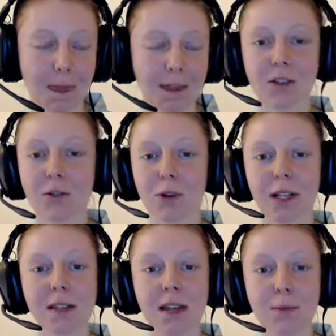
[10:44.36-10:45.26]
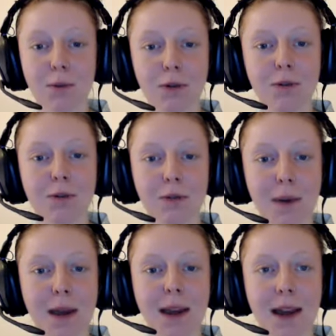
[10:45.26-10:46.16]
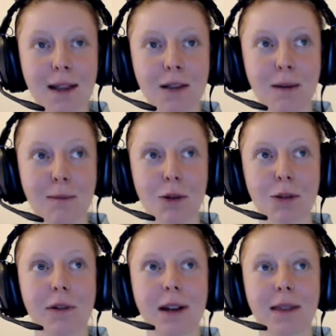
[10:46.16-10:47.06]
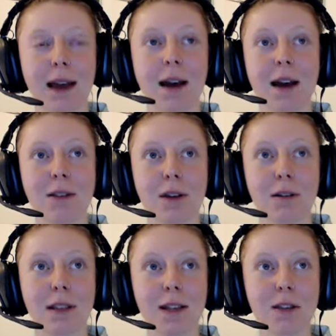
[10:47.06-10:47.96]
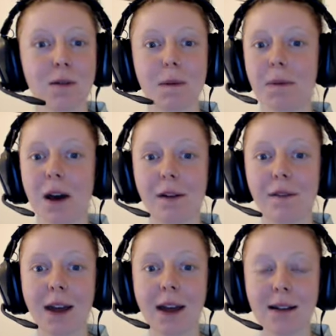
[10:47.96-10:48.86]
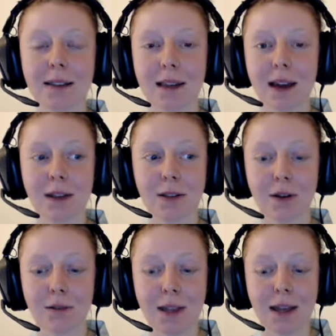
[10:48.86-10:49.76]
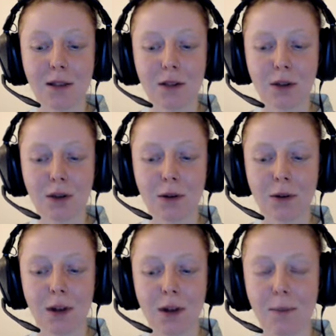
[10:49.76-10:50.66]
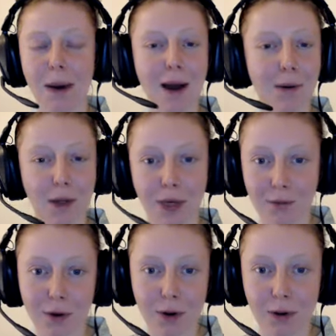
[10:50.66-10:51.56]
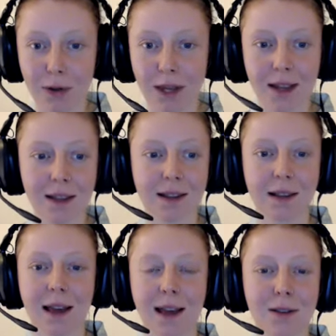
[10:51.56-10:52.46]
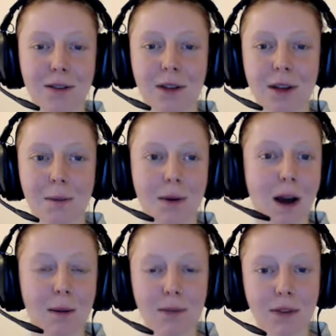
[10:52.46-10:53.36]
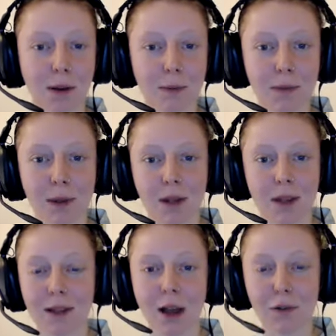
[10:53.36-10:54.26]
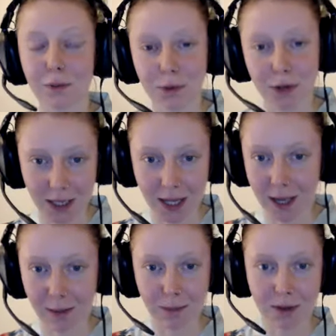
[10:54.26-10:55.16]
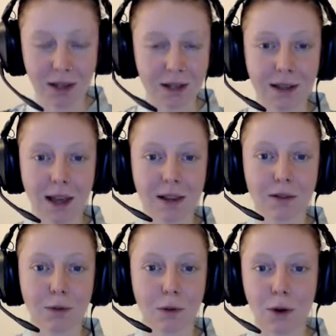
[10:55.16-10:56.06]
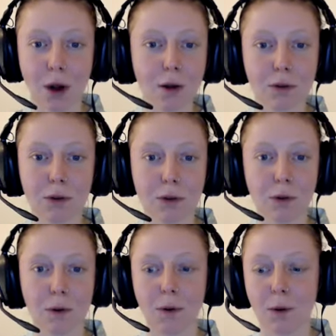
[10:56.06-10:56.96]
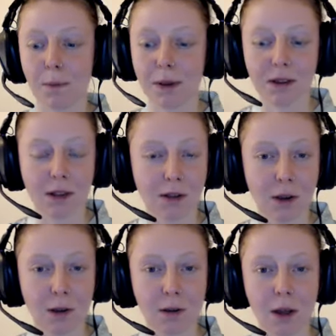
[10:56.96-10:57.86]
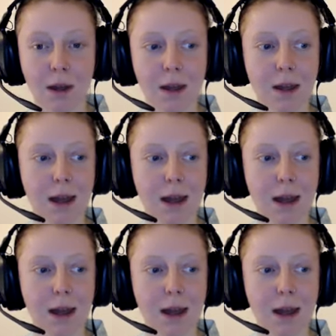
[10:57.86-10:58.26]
This is a really deep wound for me, and I'm honoring that I don't need to be perfect. I don't need to power through this and become some self proclaimed successful coach or, or business owner,